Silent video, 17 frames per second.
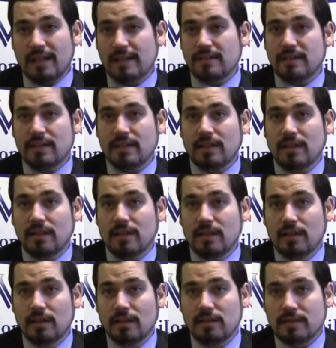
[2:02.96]
easy
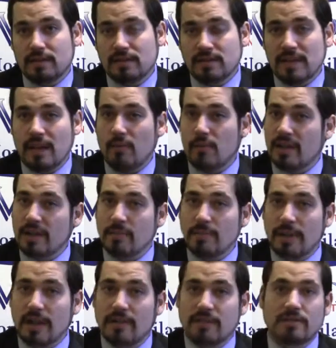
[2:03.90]
to sell when
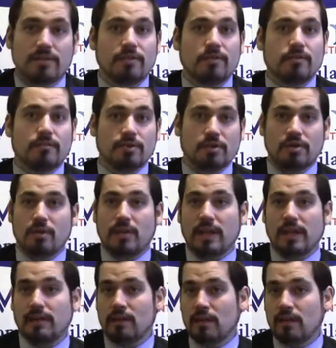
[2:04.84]
compared to
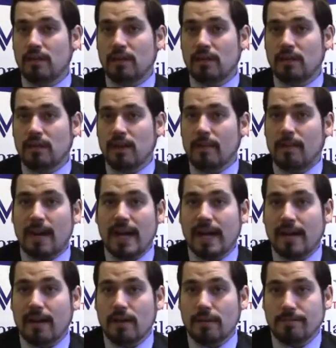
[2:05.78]
showing a
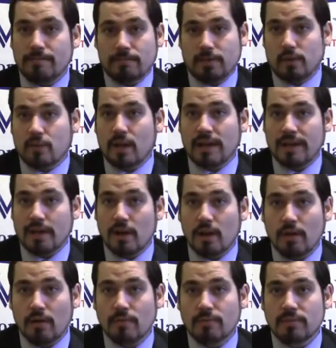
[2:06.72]
buyer 20
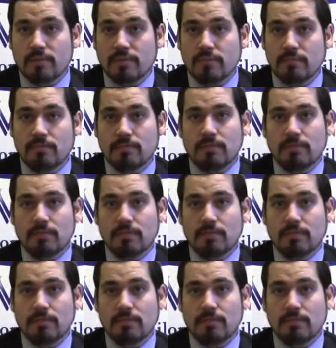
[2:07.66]
homes,